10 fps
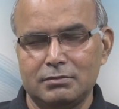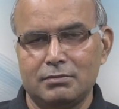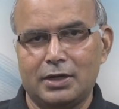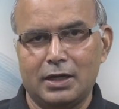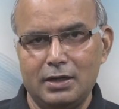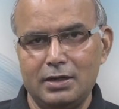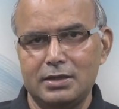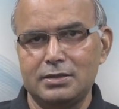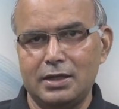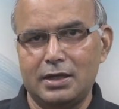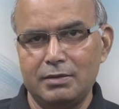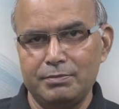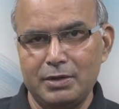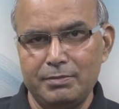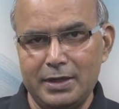but unless they are
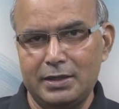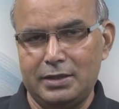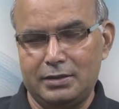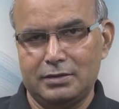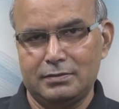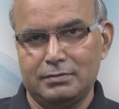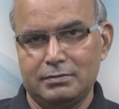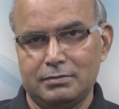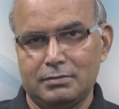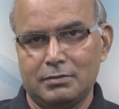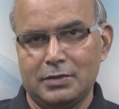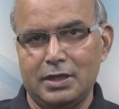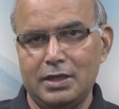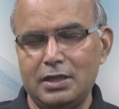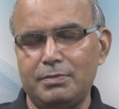implemented
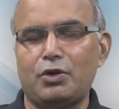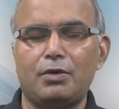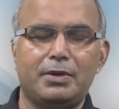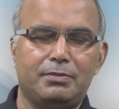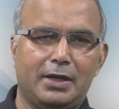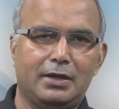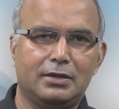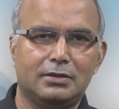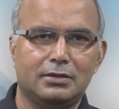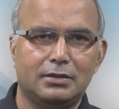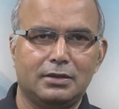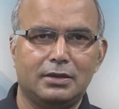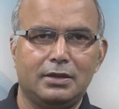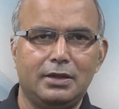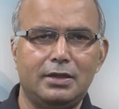in the proper manner,
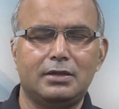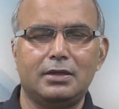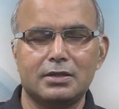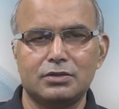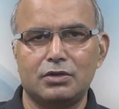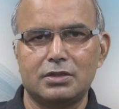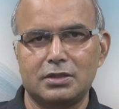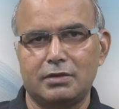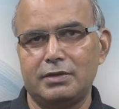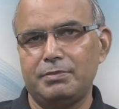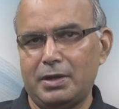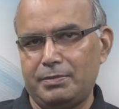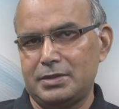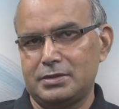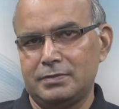it does not serve the
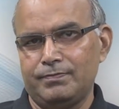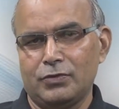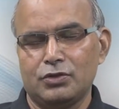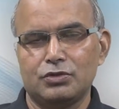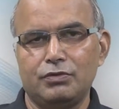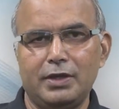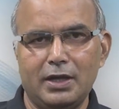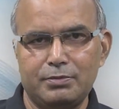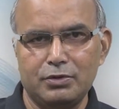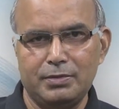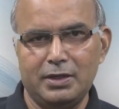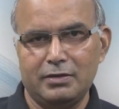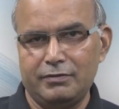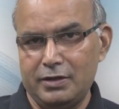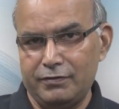purpose. So we have to be
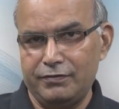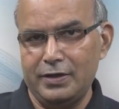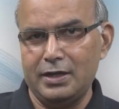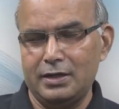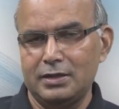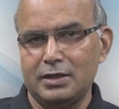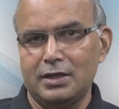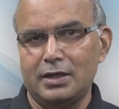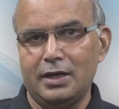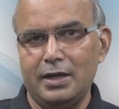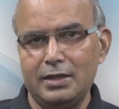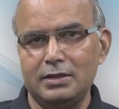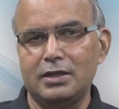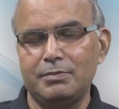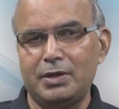very fair and
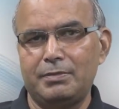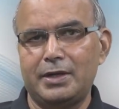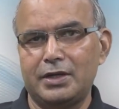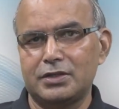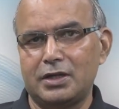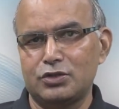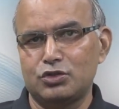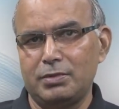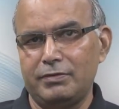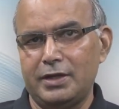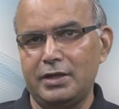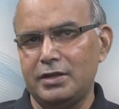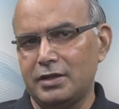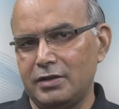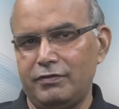the implementation has to be very
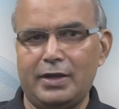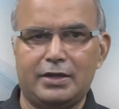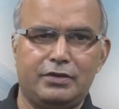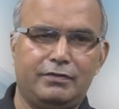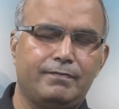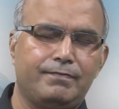effective.